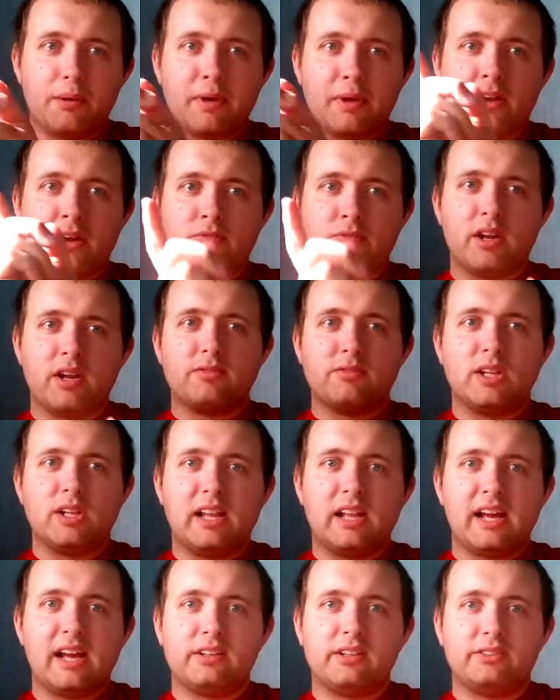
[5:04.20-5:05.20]
amount of revs
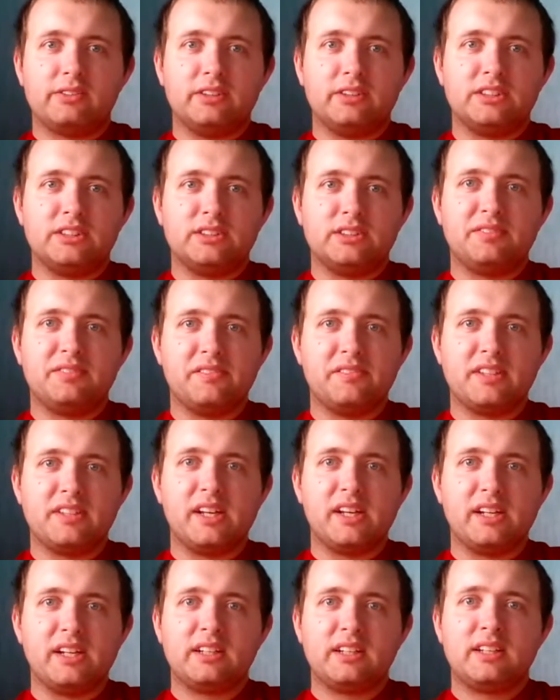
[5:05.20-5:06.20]
allowed, which is
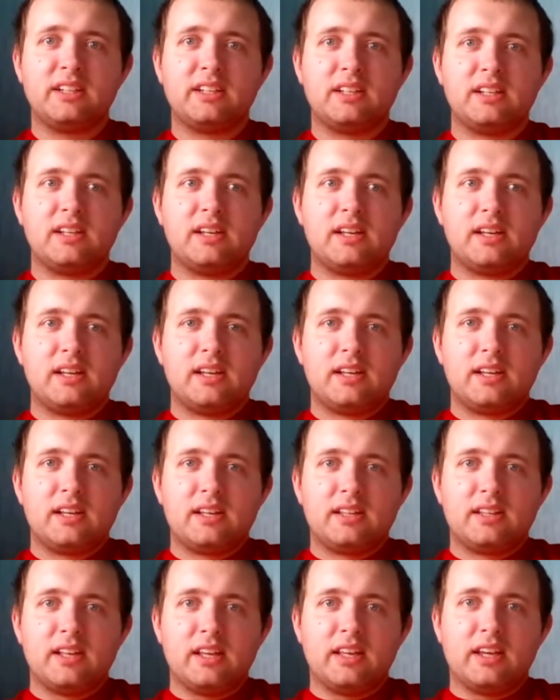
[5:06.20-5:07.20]
15,
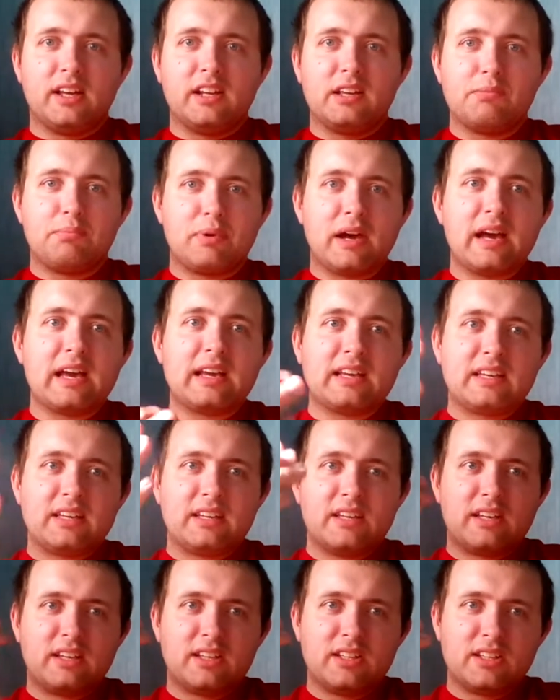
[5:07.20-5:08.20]
they cut it back
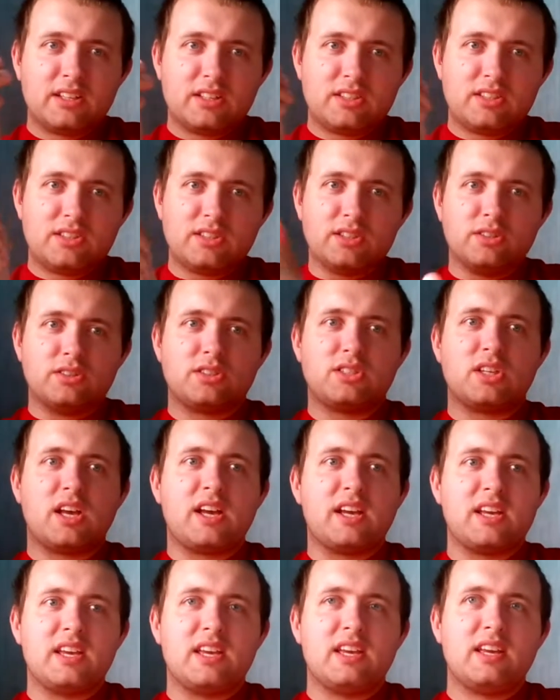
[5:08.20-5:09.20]
to
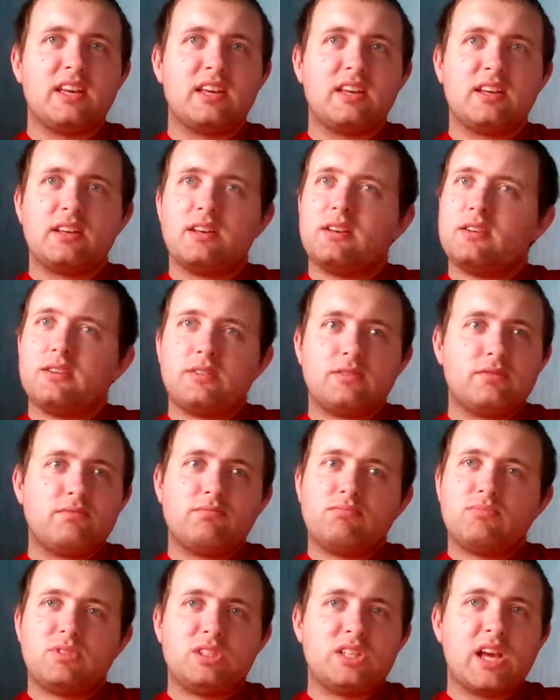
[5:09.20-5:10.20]
say
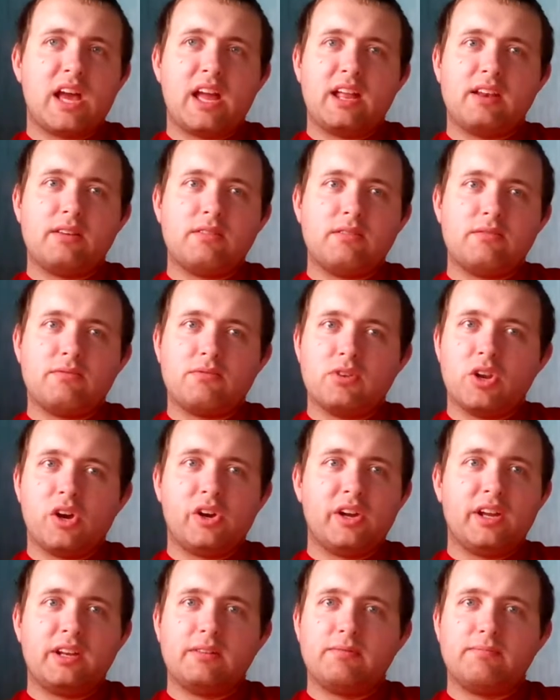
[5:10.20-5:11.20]
10,
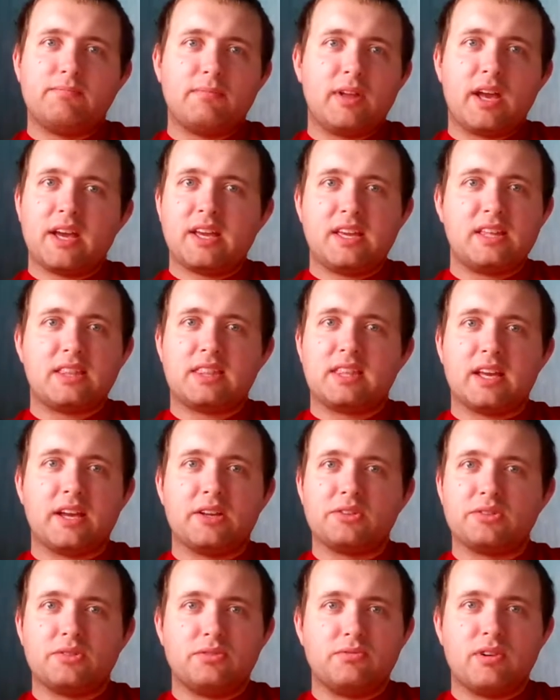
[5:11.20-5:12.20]
9,
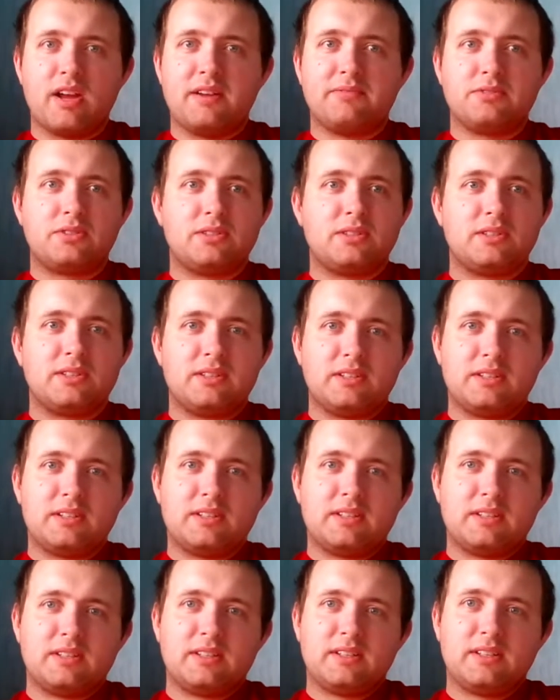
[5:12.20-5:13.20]
8,000 revs
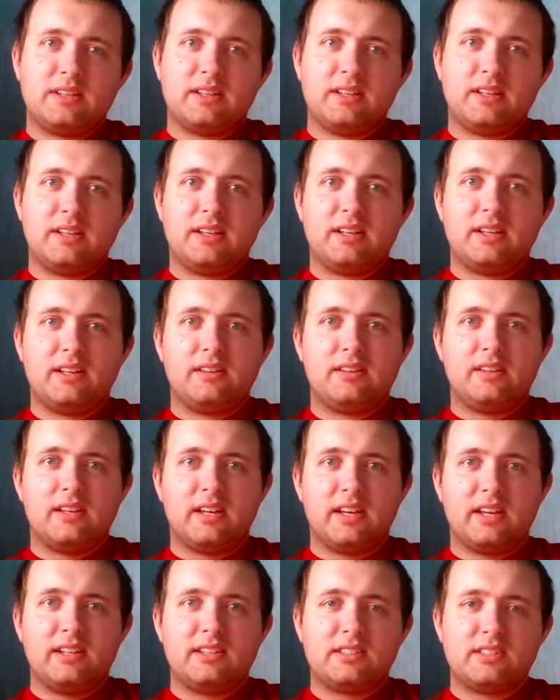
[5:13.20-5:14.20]

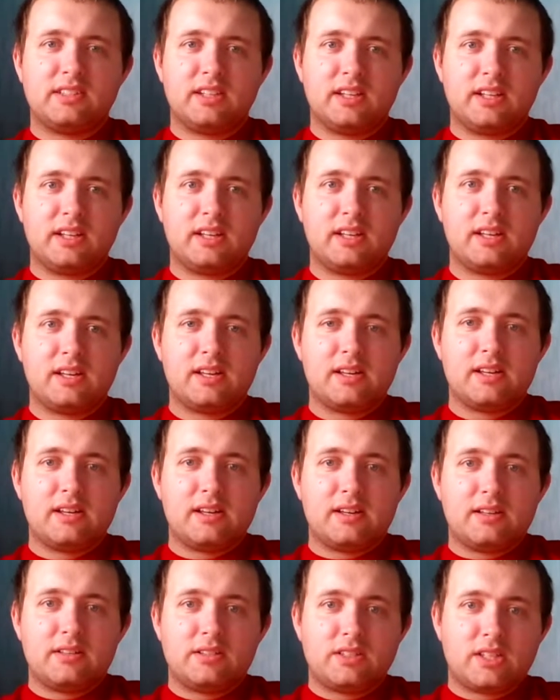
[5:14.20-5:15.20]
and uh,
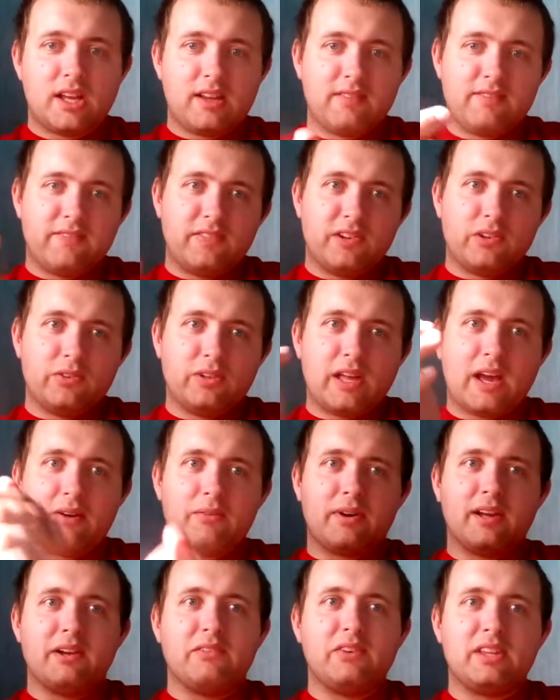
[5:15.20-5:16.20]
save fuel
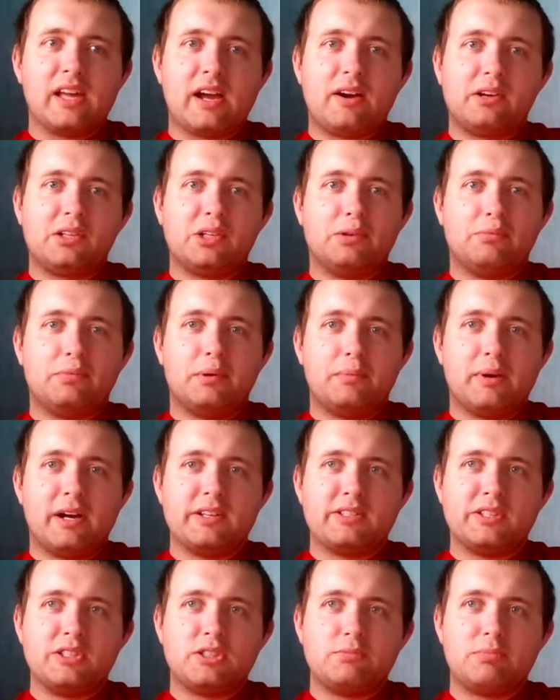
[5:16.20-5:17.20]
that way without
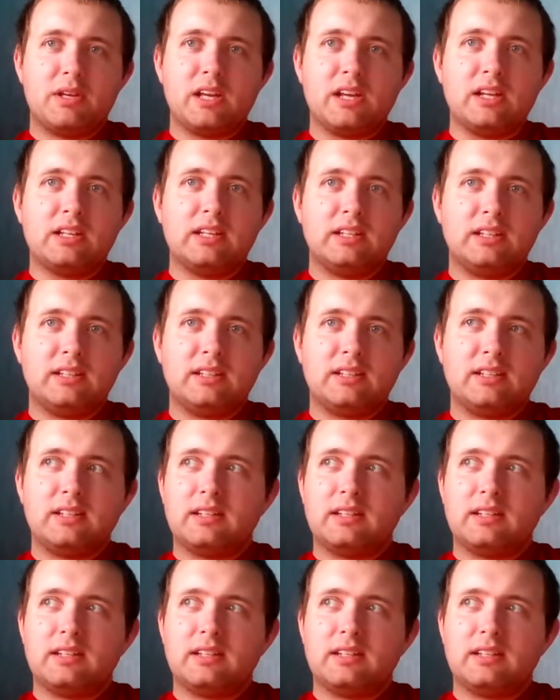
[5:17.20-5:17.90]
compromising speed.